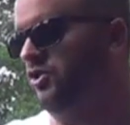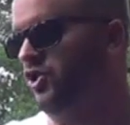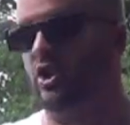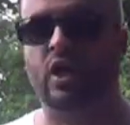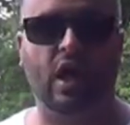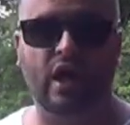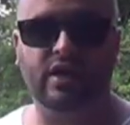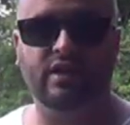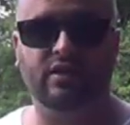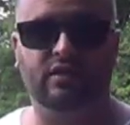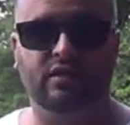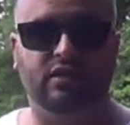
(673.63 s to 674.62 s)

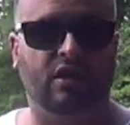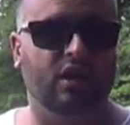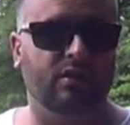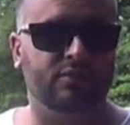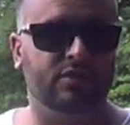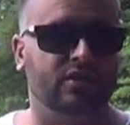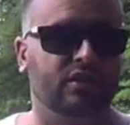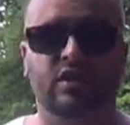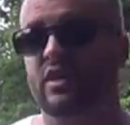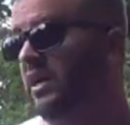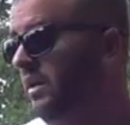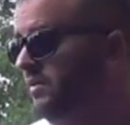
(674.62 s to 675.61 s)
July comes,
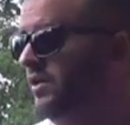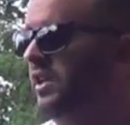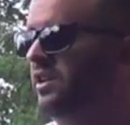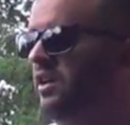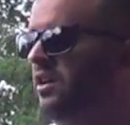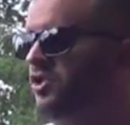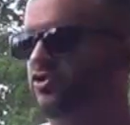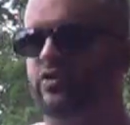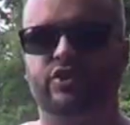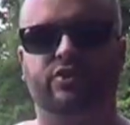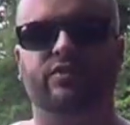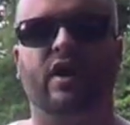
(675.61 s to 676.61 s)
if you get a
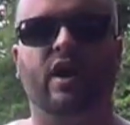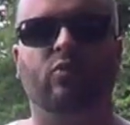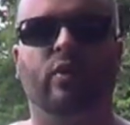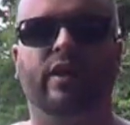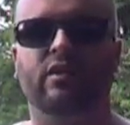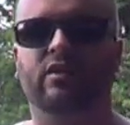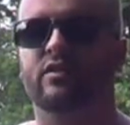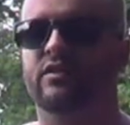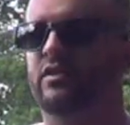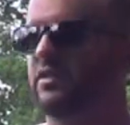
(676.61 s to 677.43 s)
stretch of hot weather,